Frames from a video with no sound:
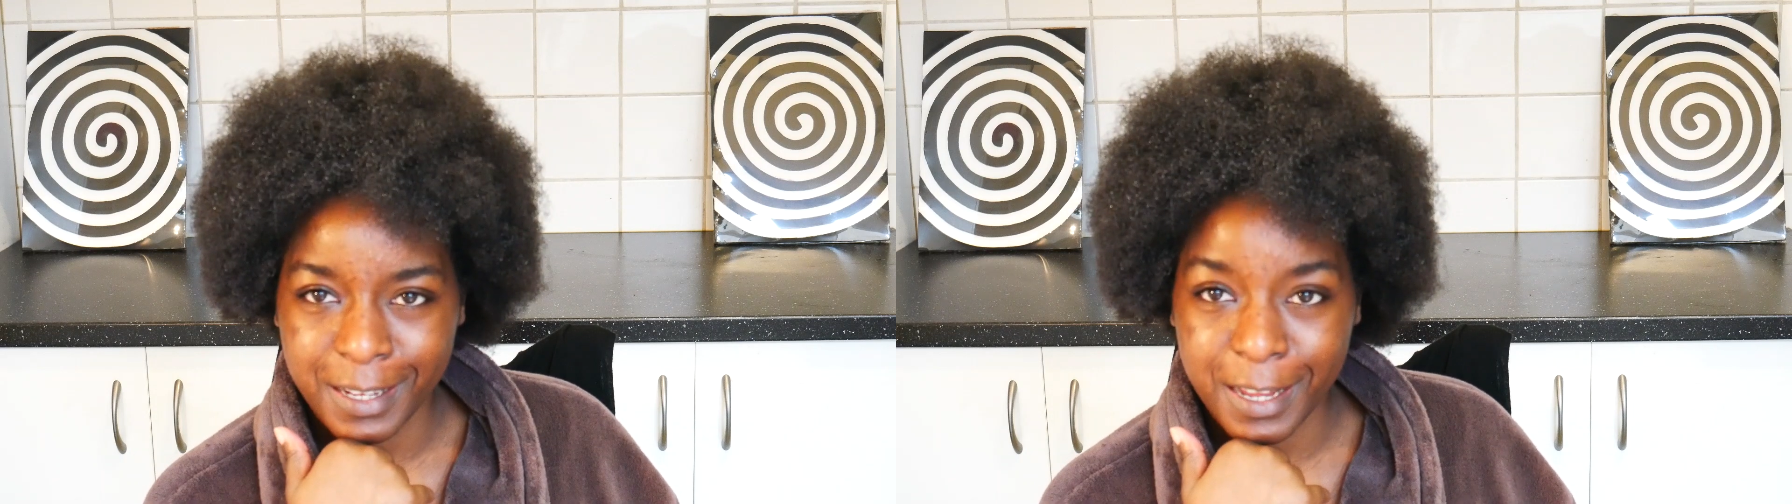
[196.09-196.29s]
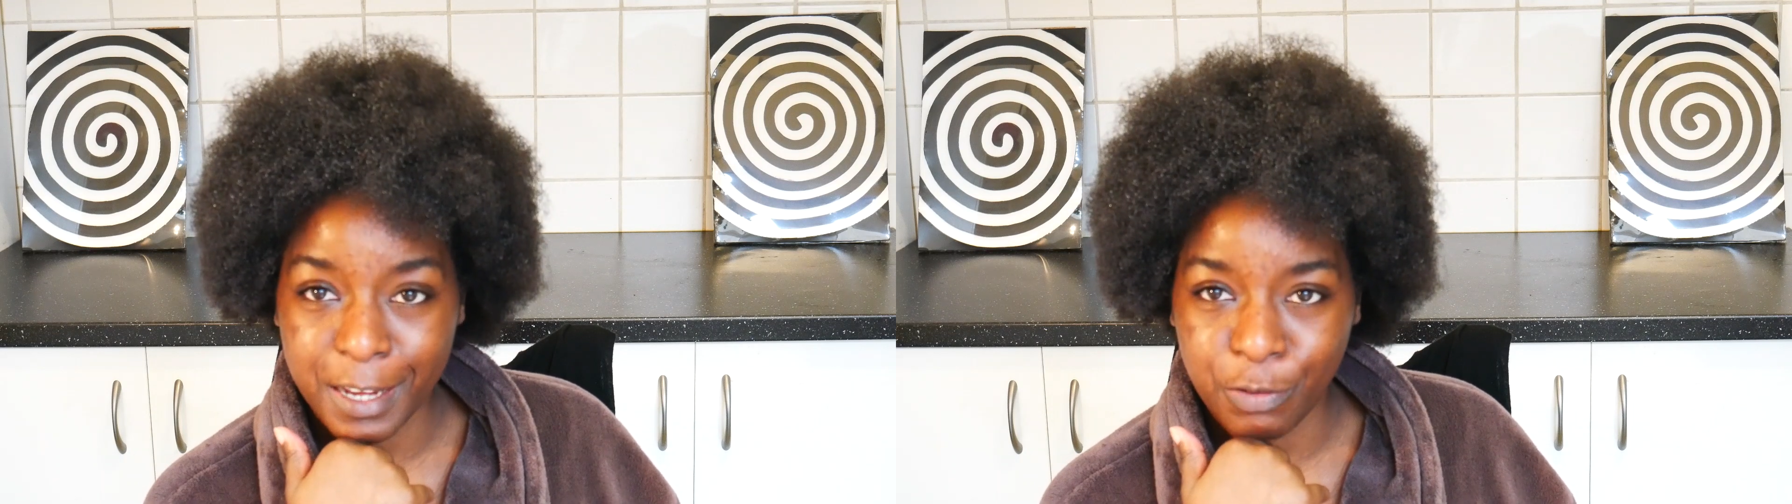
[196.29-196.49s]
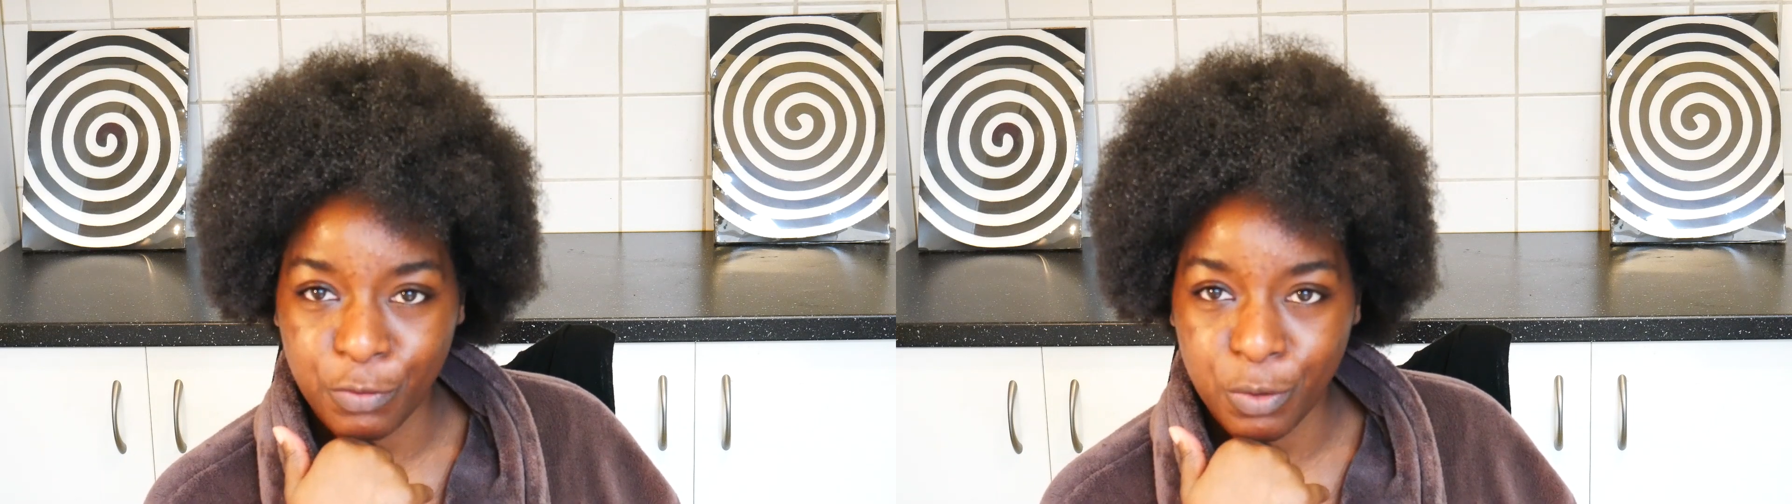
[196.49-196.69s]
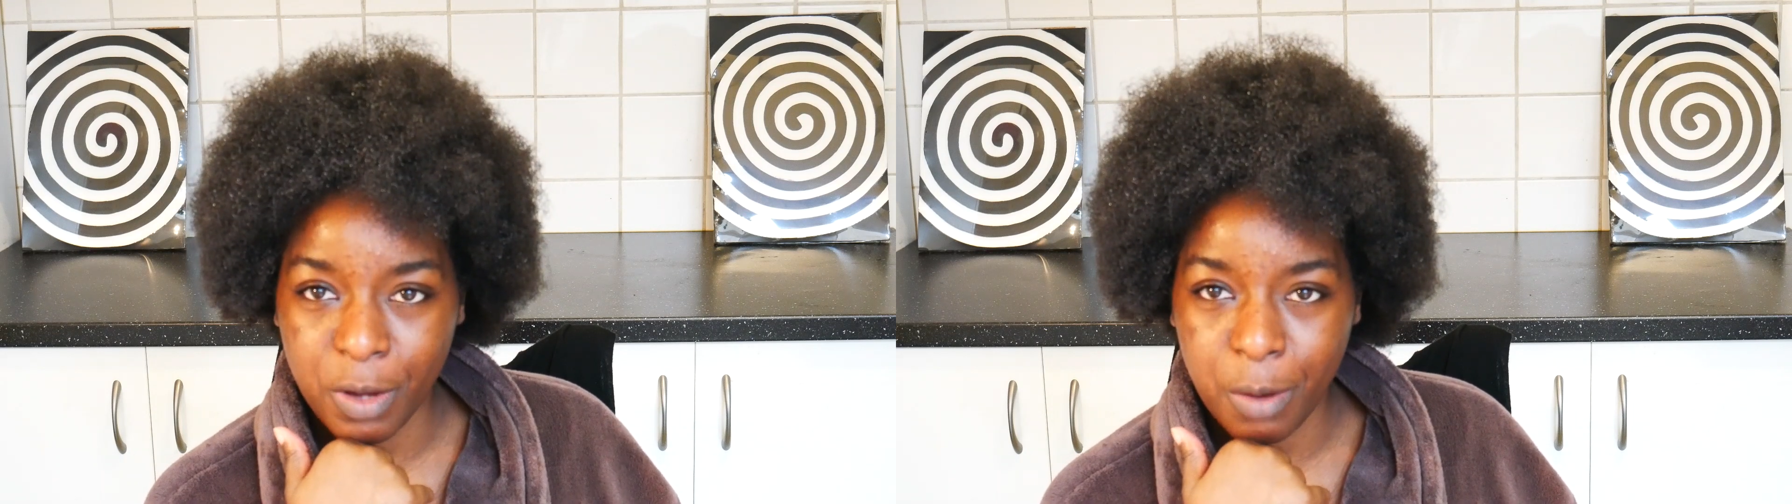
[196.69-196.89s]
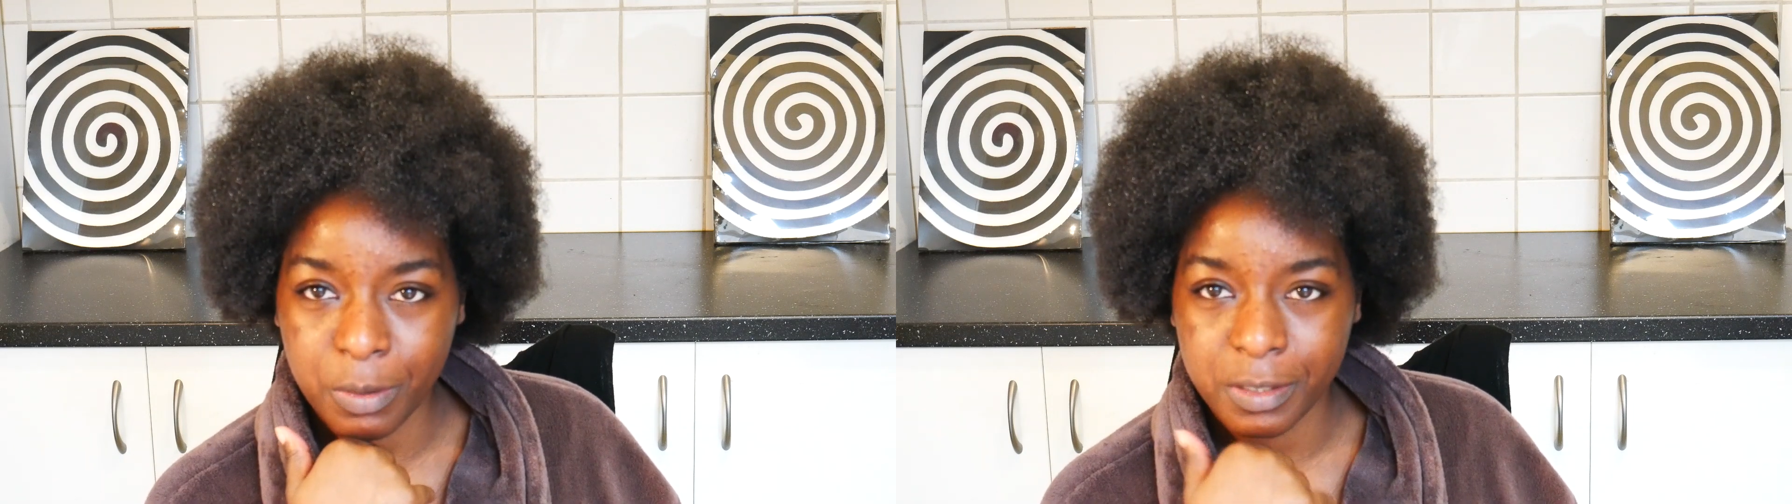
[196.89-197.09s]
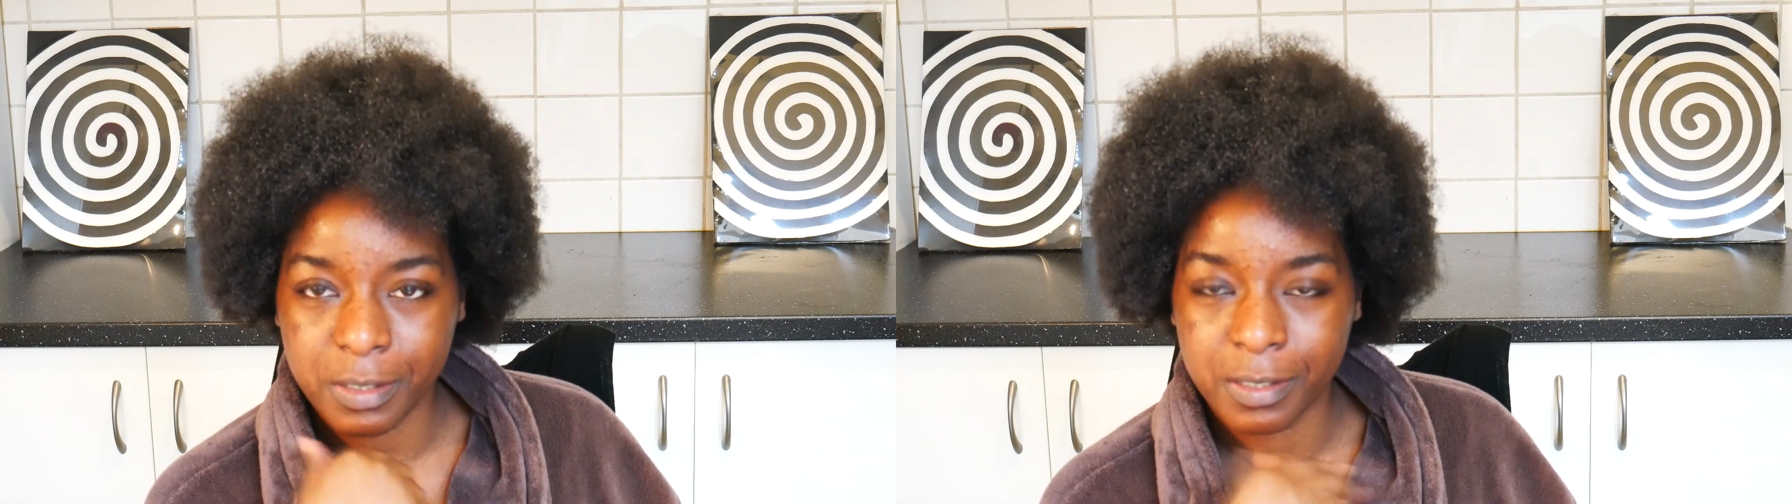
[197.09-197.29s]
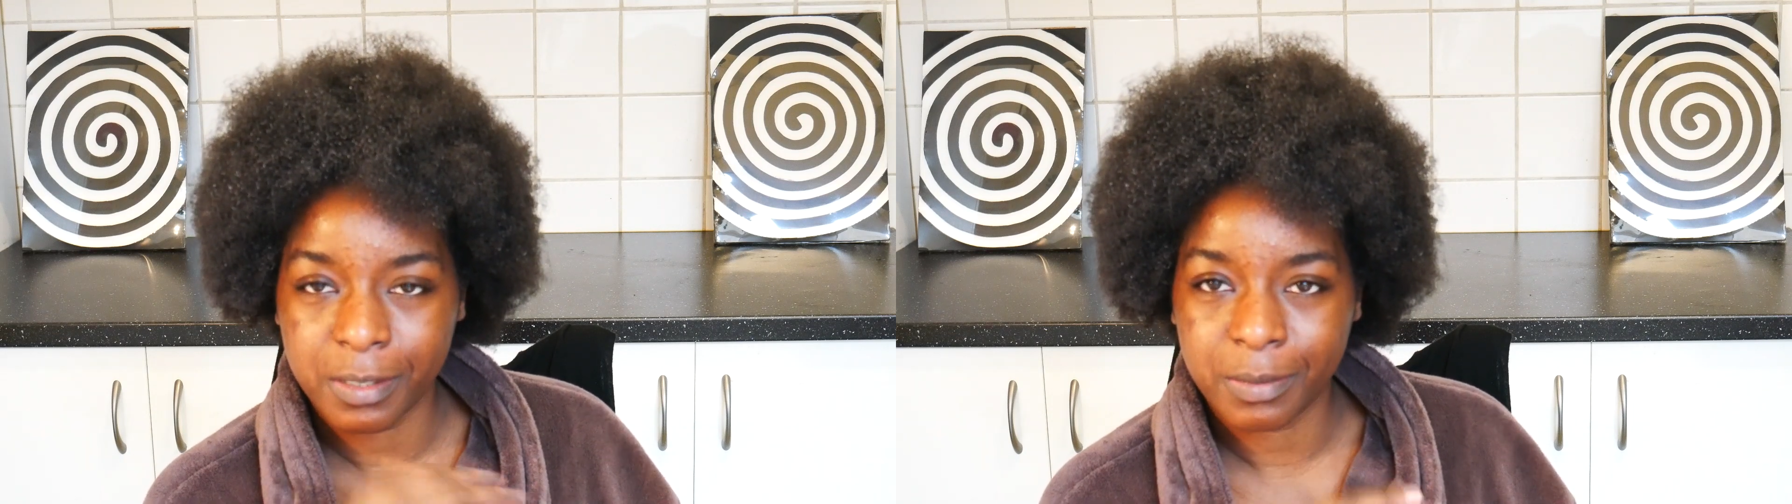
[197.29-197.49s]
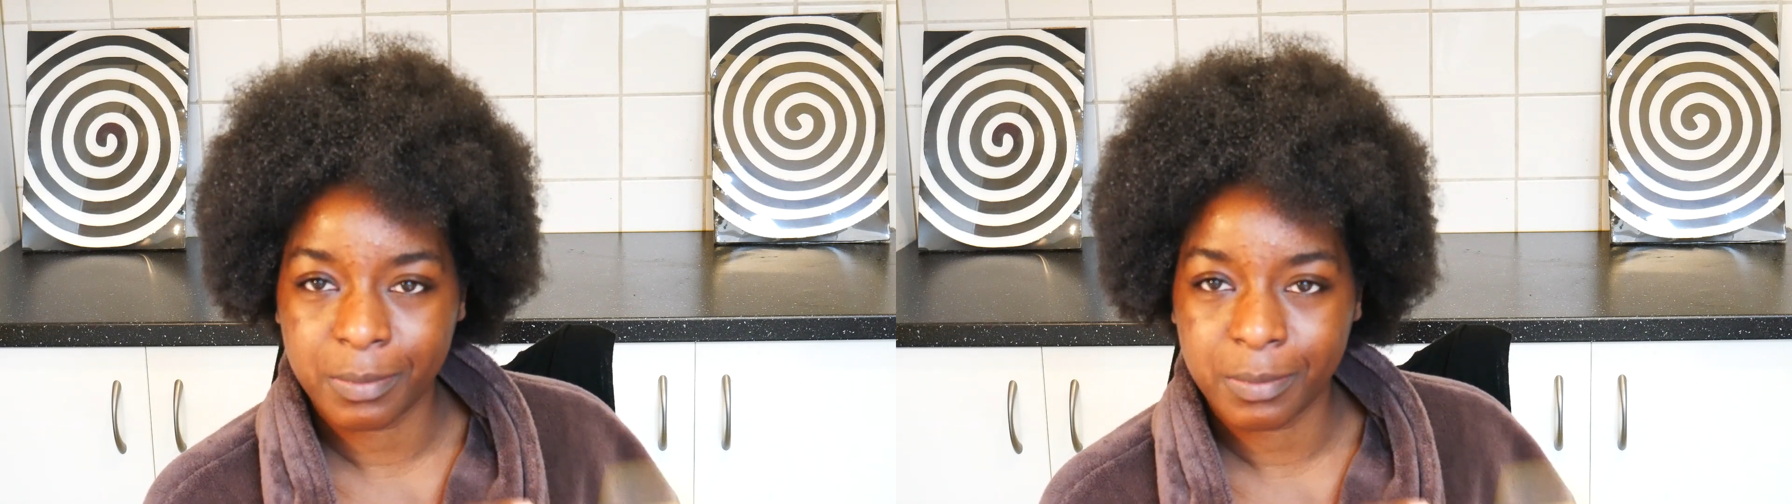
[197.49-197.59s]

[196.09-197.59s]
in a few hours,